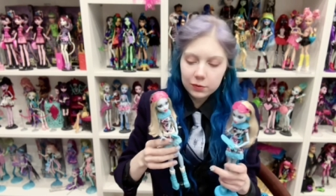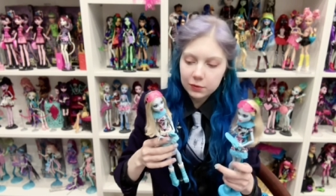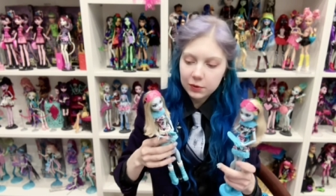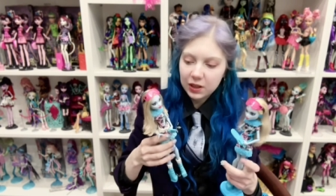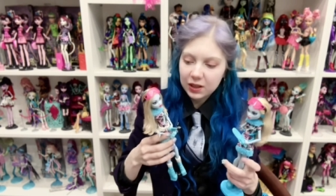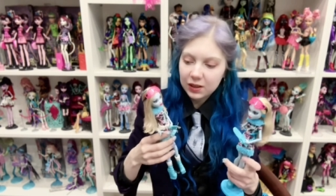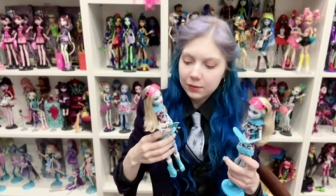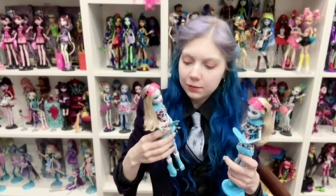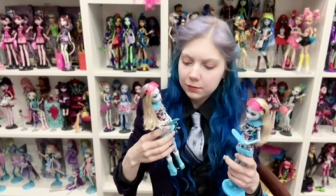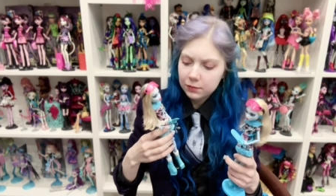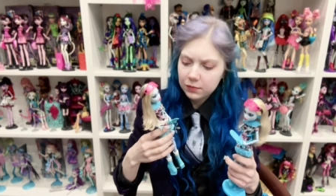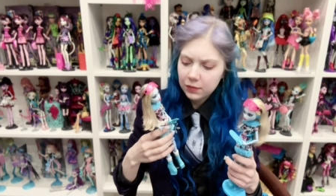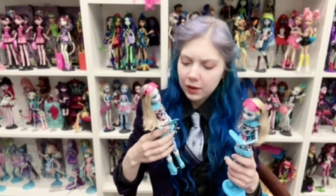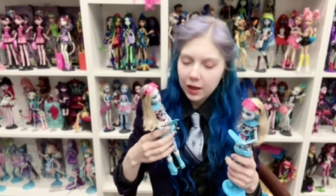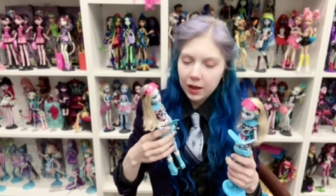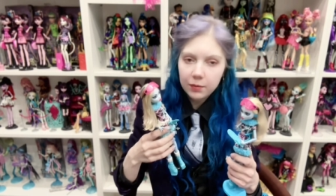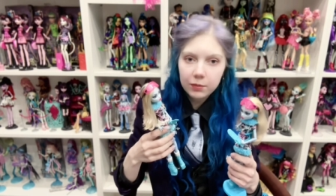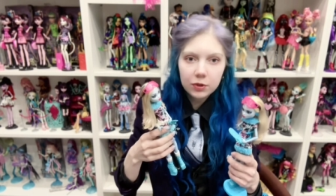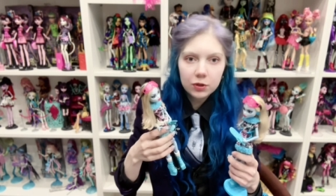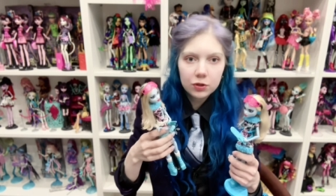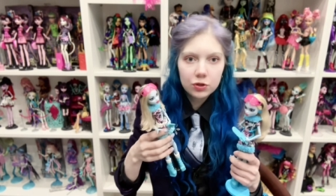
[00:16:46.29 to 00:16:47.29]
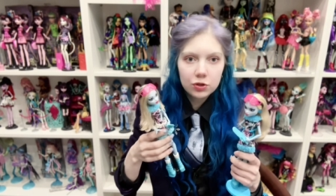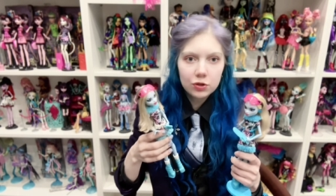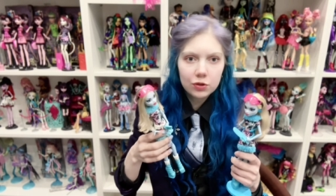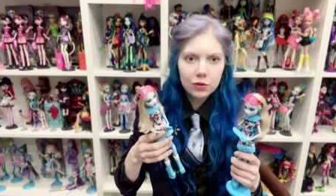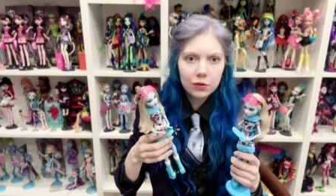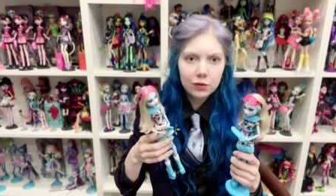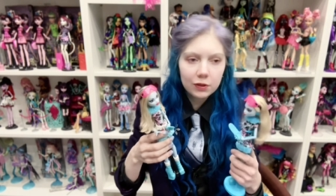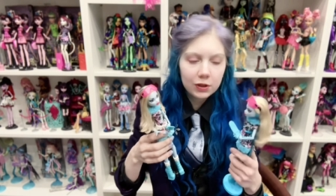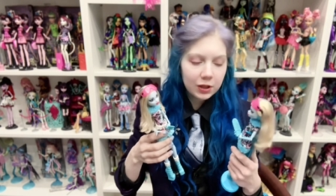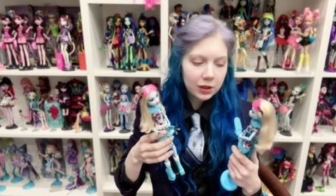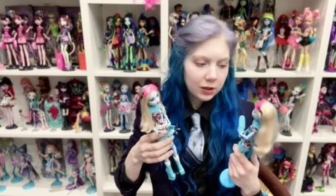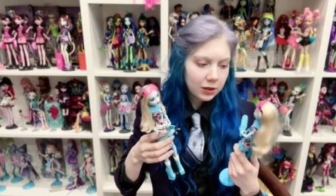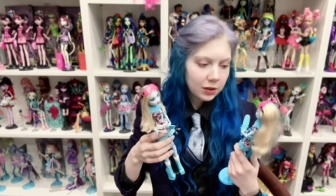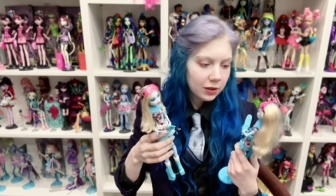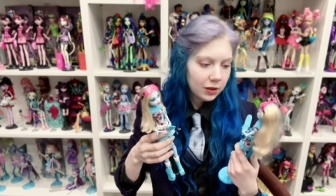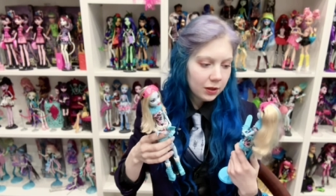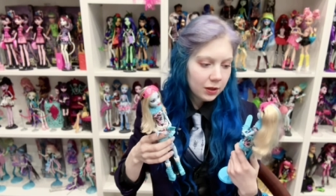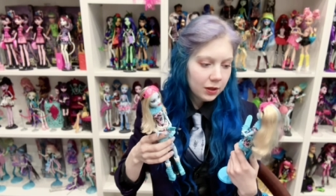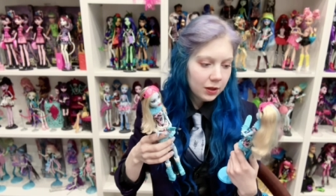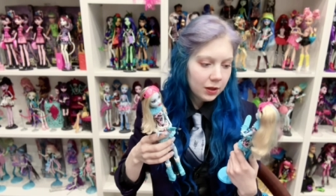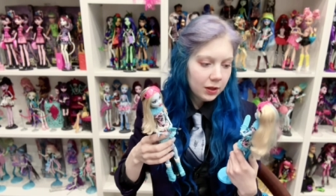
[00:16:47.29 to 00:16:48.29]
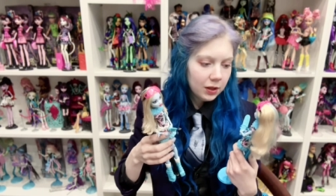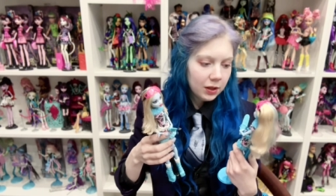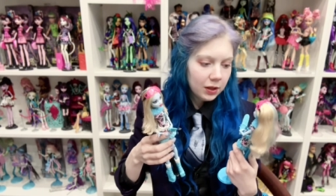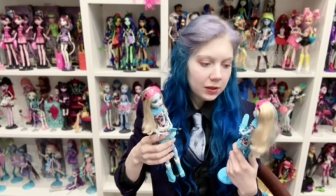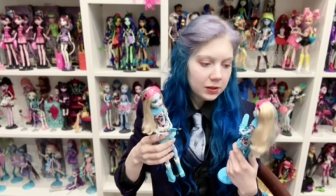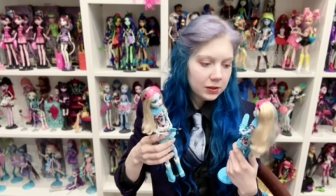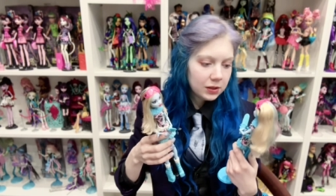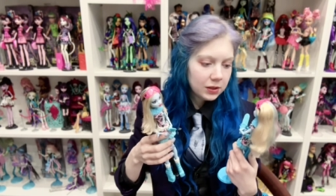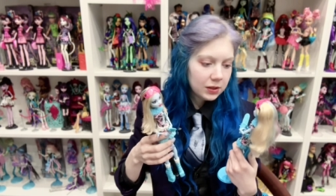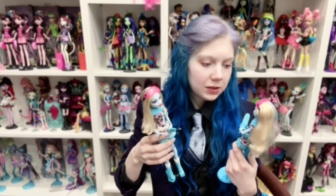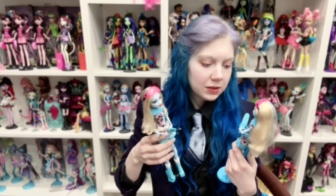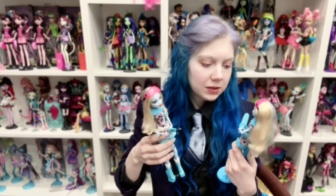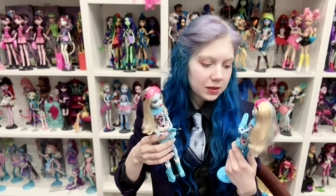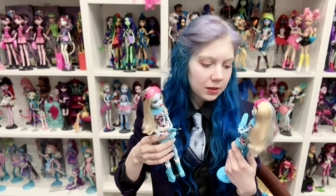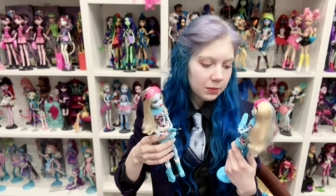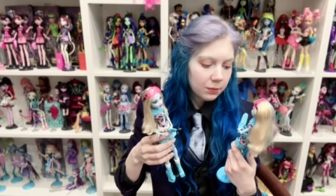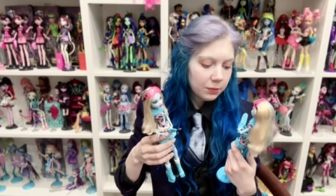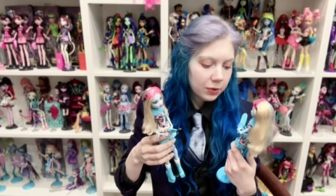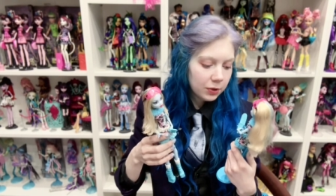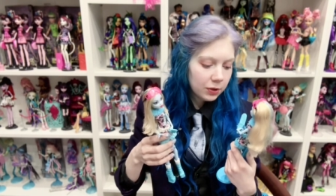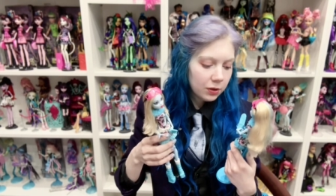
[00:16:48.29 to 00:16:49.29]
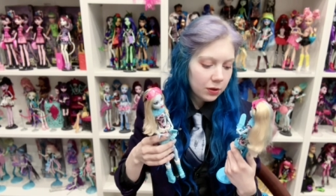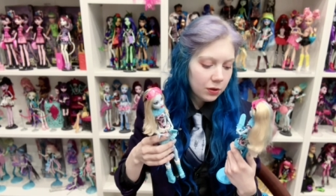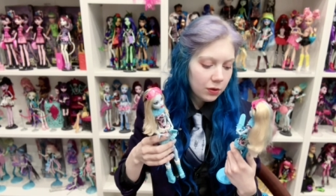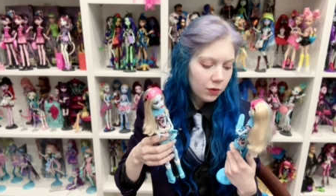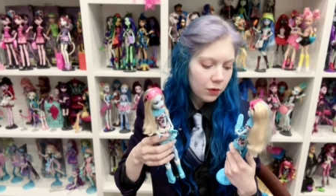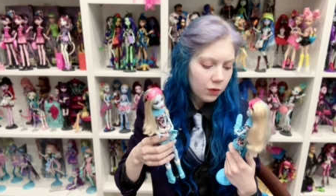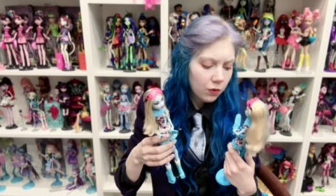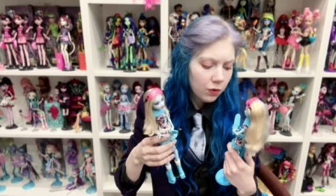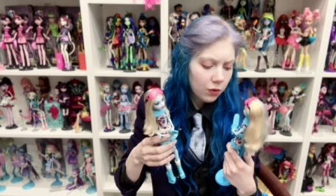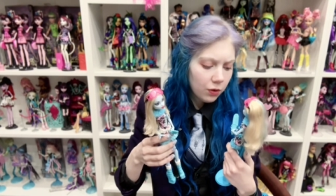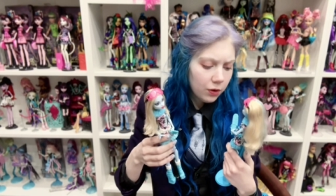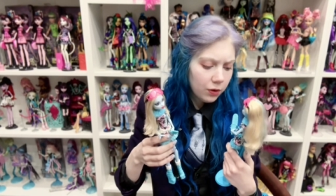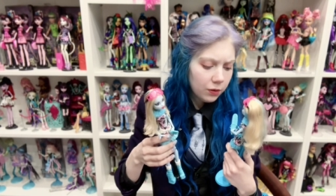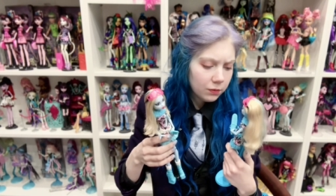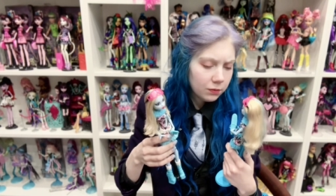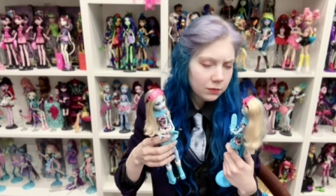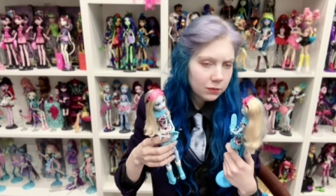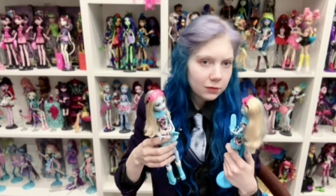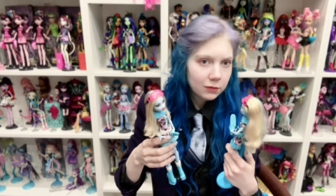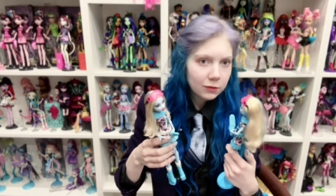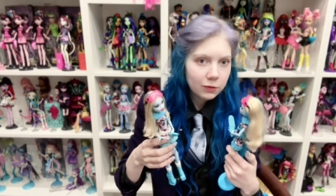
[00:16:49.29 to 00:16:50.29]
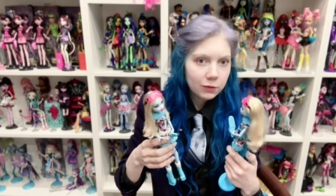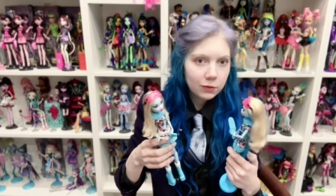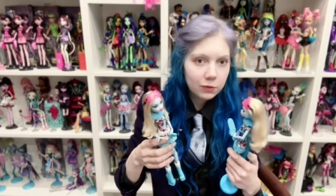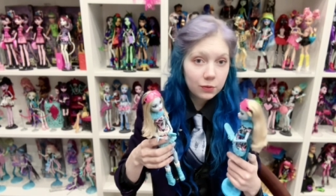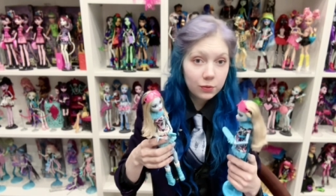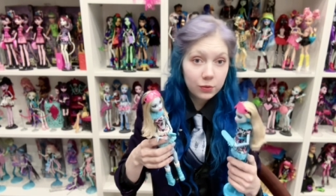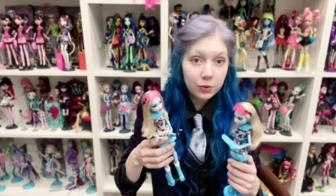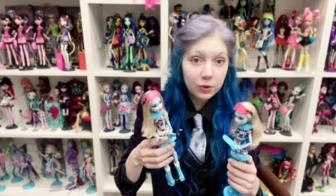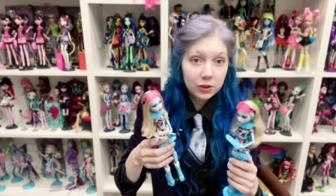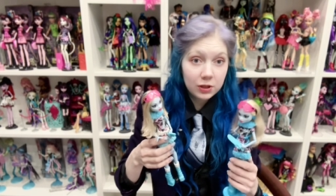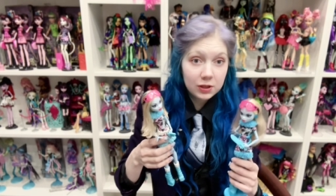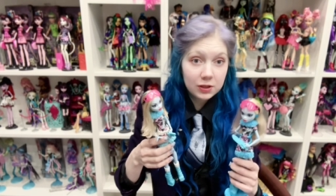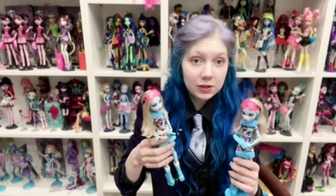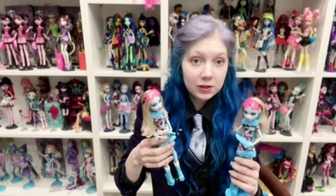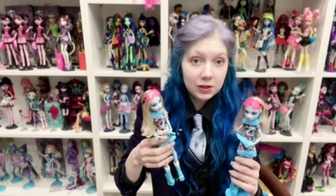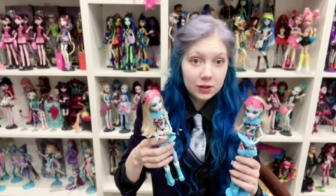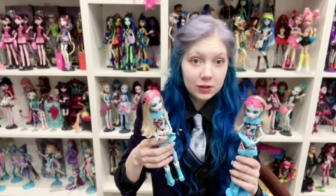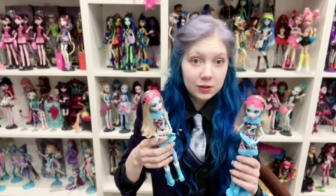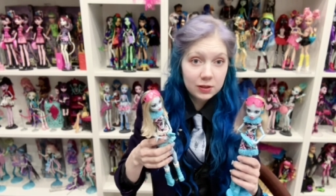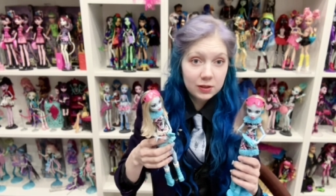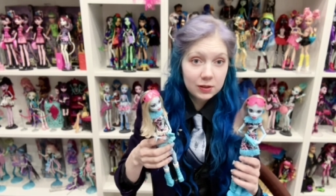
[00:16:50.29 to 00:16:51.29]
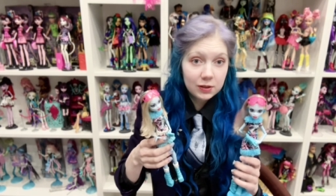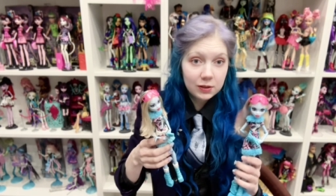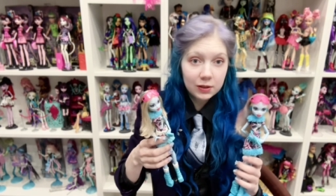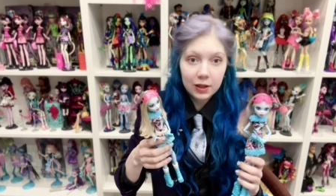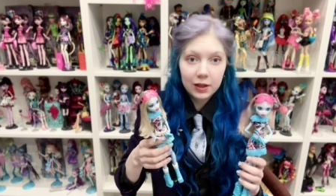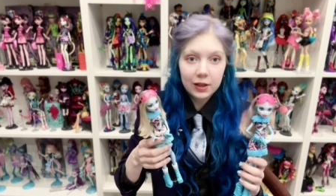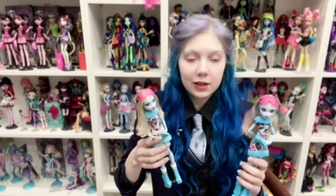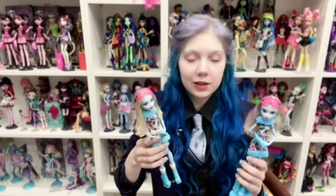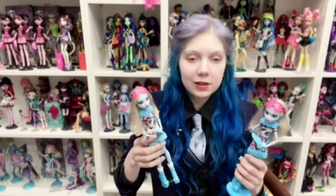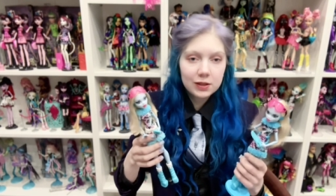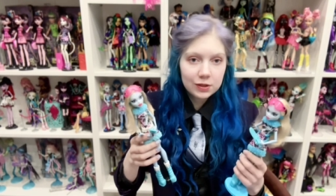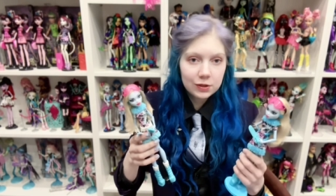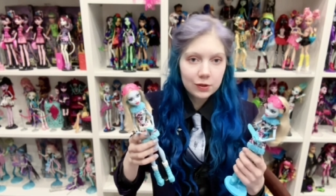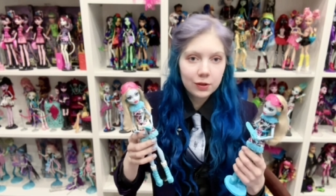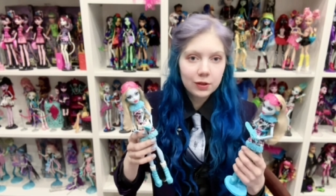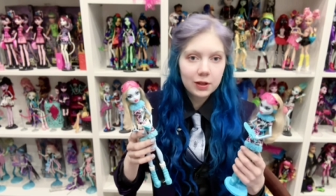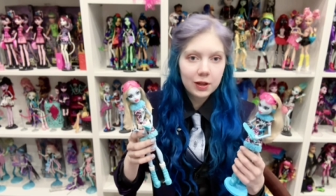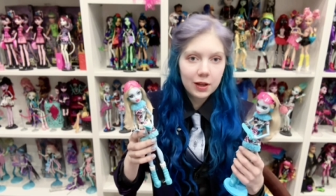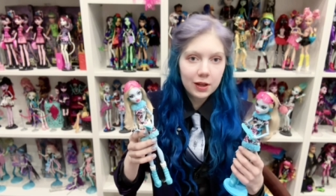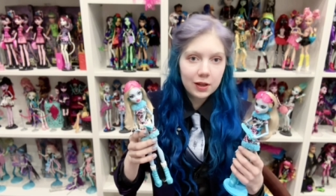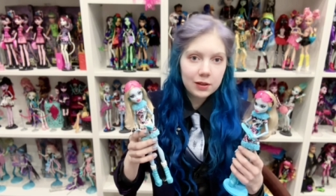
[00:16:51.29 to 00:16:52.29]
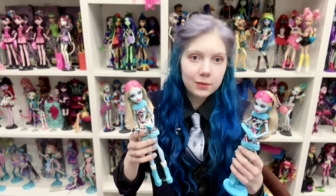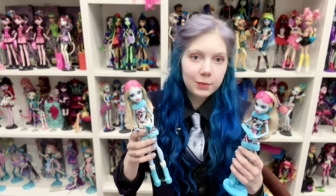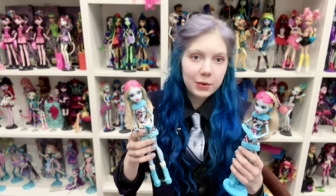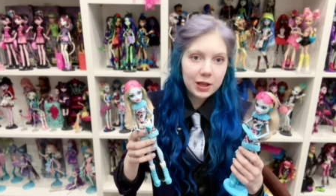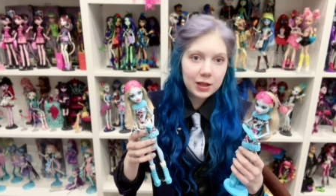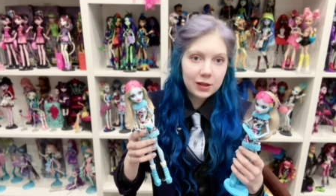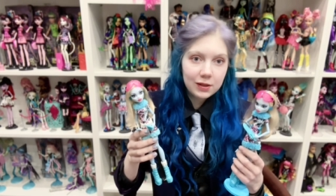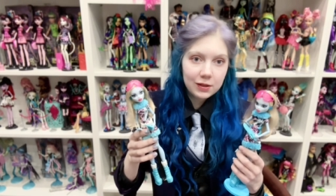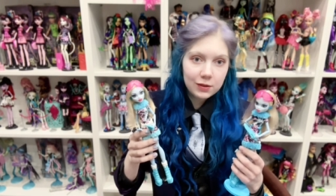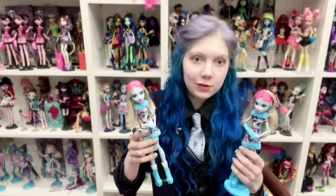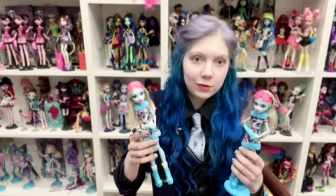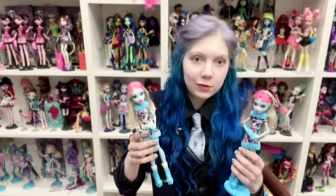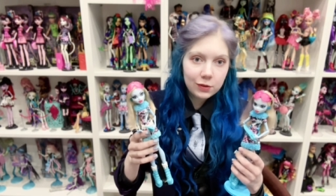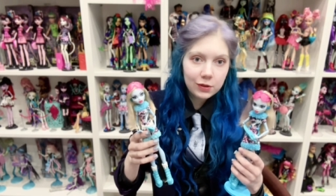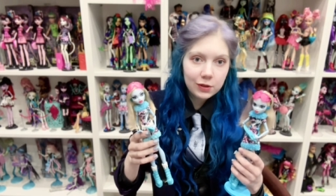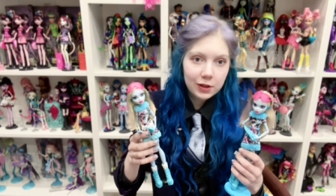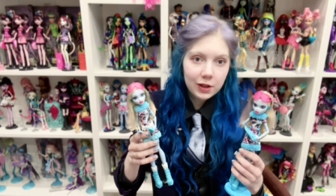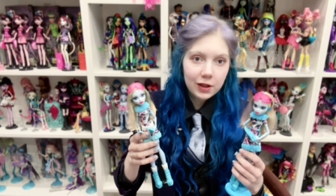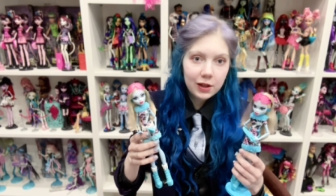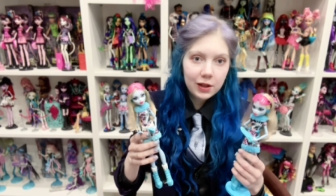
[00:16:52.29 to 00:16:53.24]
Um, I'm not sure like is it a sample or what is it? Like, it's not a hand-painted doll.